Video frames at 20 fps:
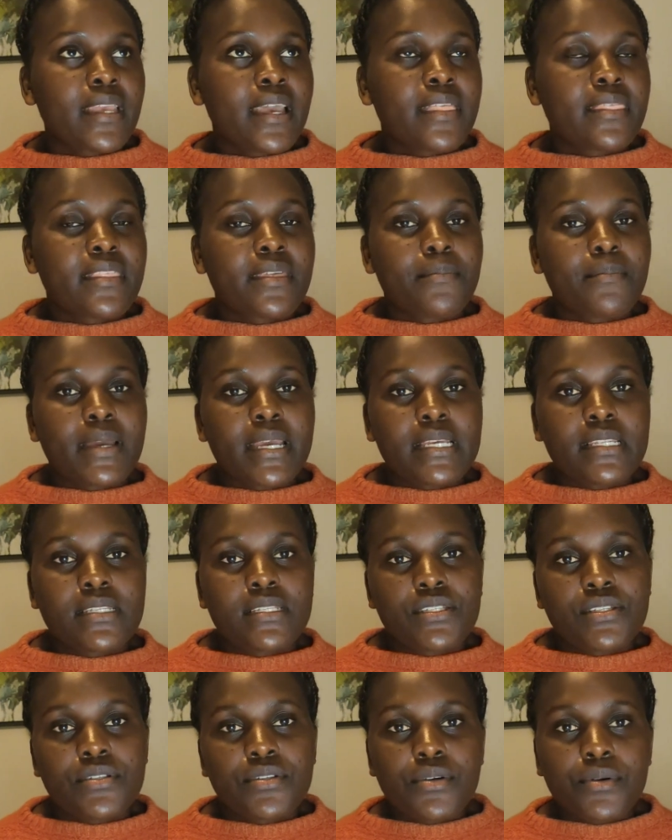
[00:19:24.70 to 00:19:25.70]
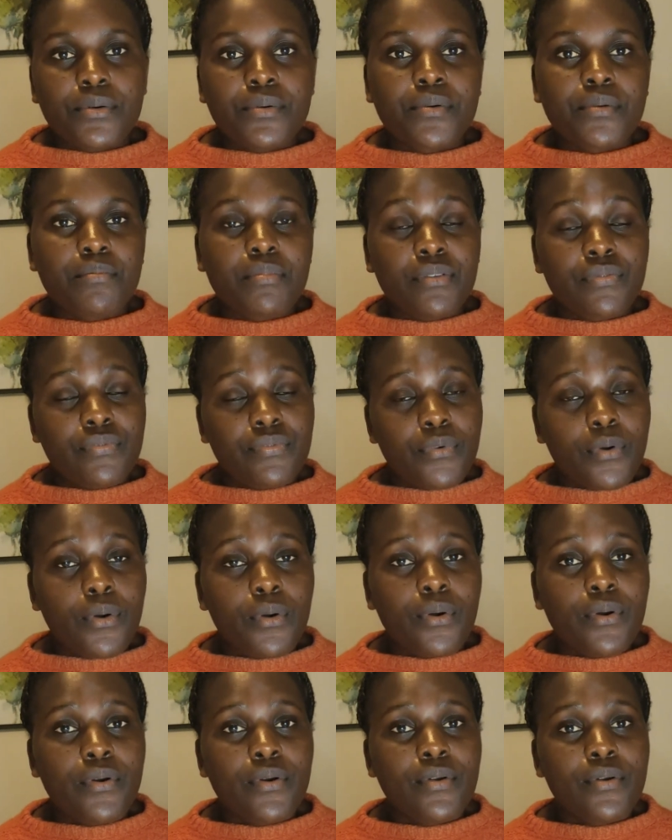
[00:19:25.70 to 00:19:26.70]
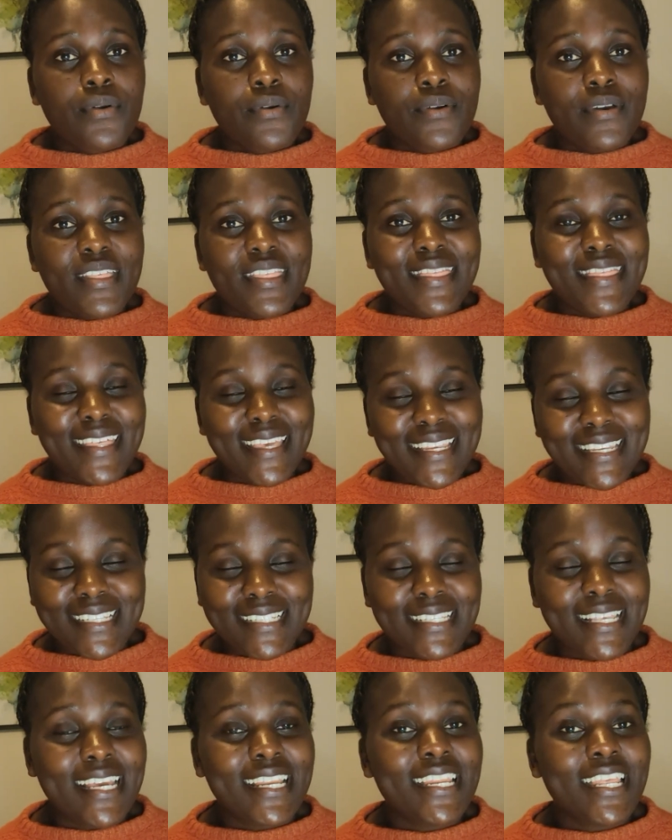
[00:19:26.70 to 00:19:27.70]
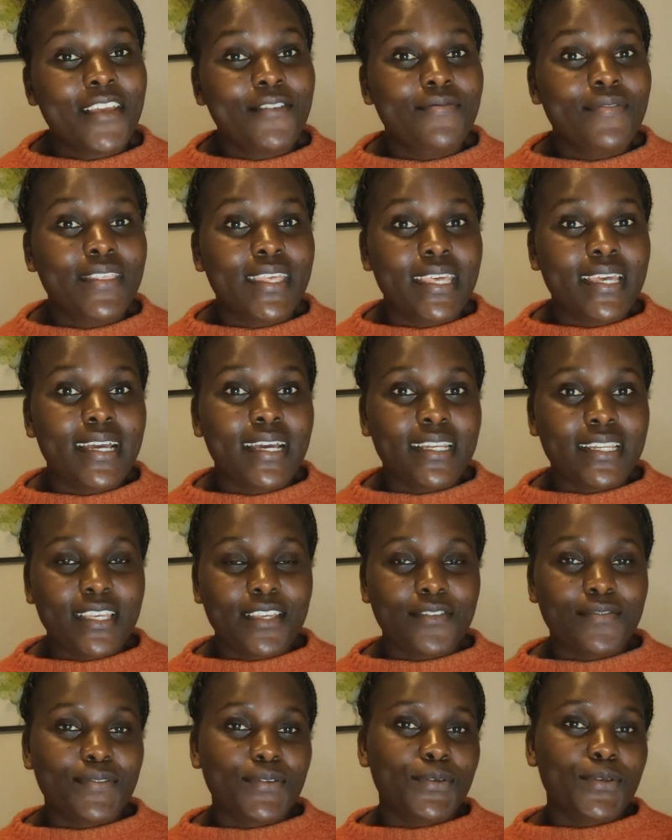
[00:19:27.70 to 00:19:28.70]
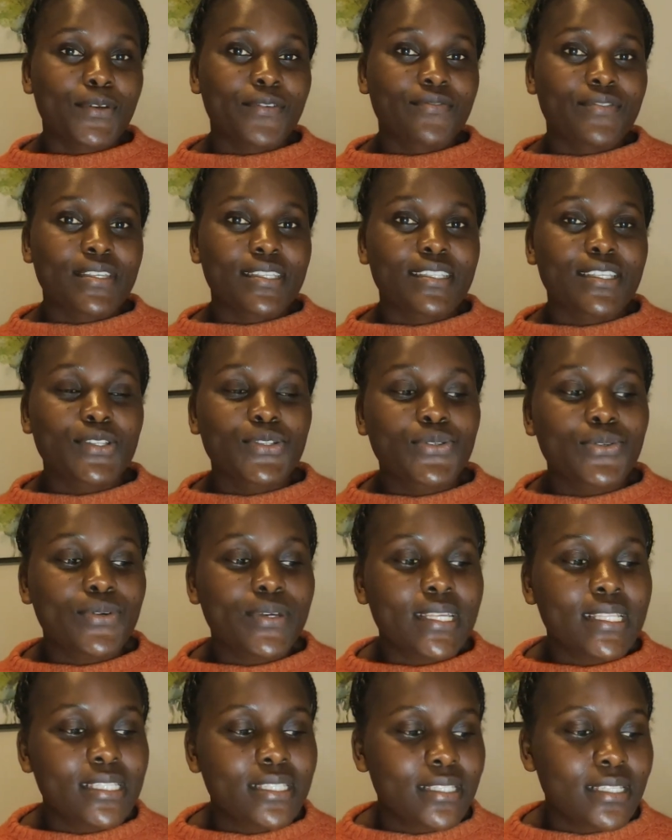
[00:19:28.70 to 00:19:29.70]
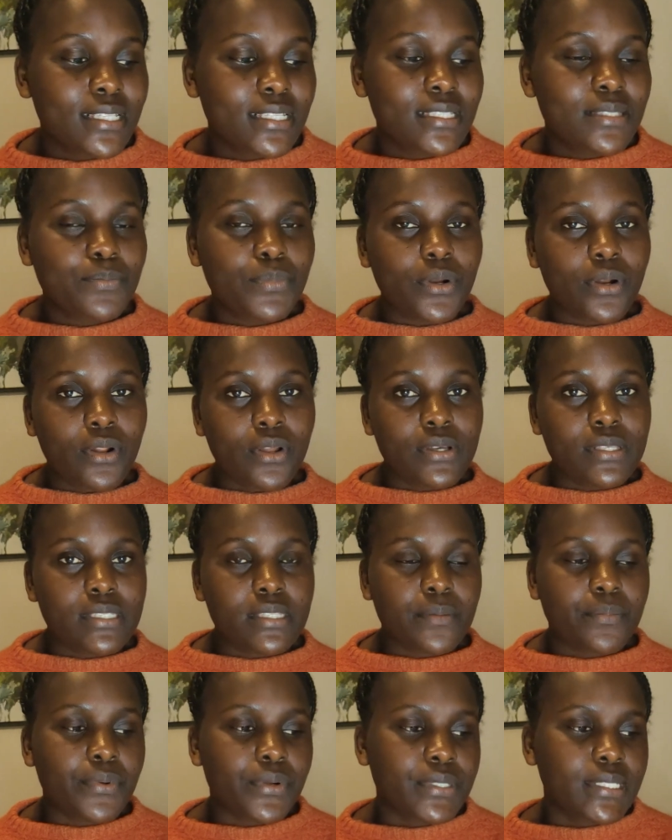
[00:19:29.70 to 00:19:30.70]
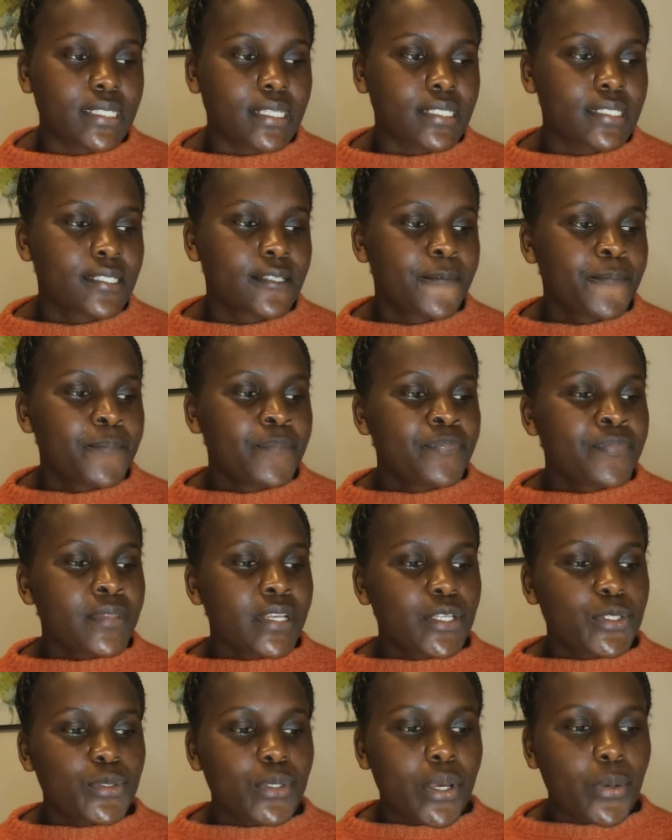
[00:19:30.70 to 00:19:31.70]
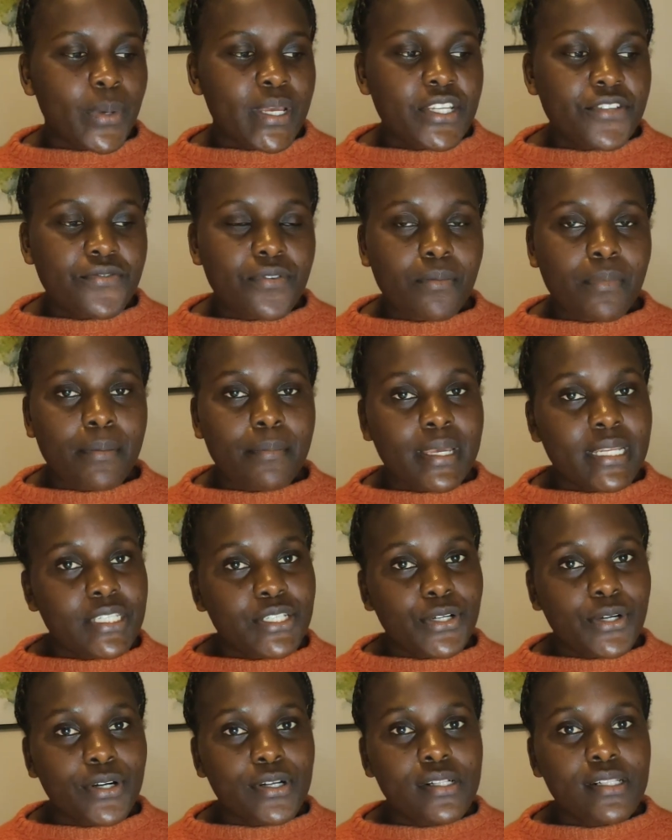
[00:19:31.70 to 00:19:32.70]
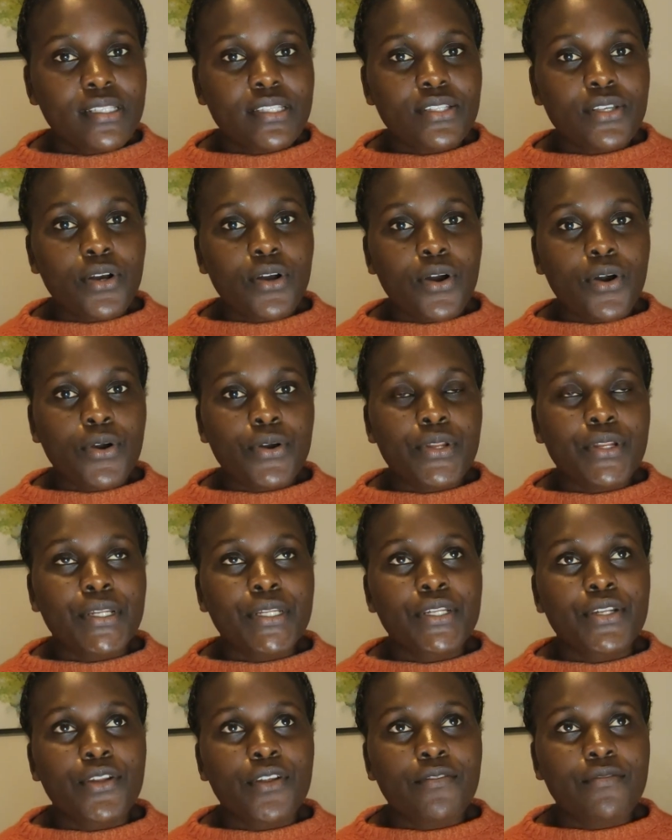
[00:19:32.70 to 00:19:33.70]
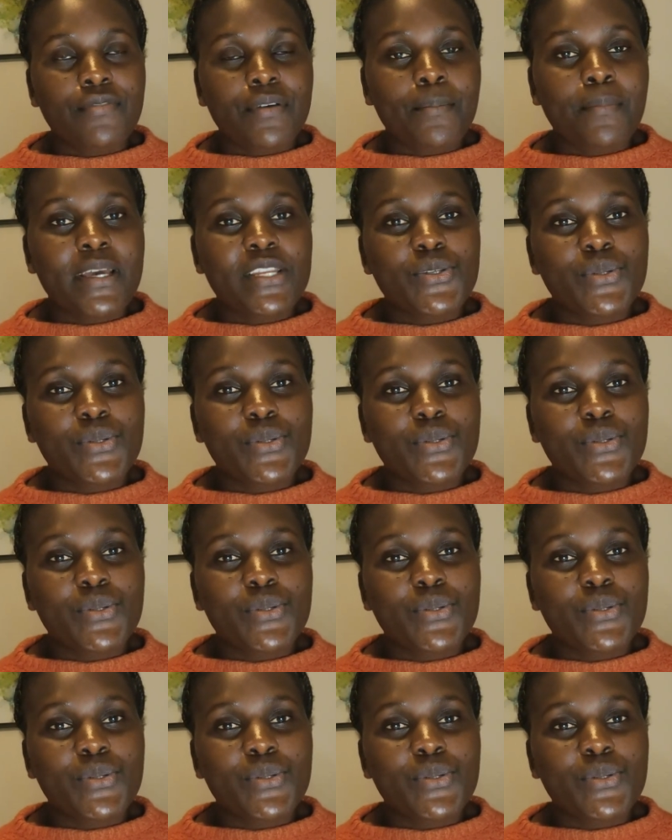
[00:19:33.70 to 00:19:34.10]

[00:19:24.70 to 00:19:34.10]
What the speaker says: and they might, before they decide if they can give you your visa. So it prolongs the process. So I went for my medicals on November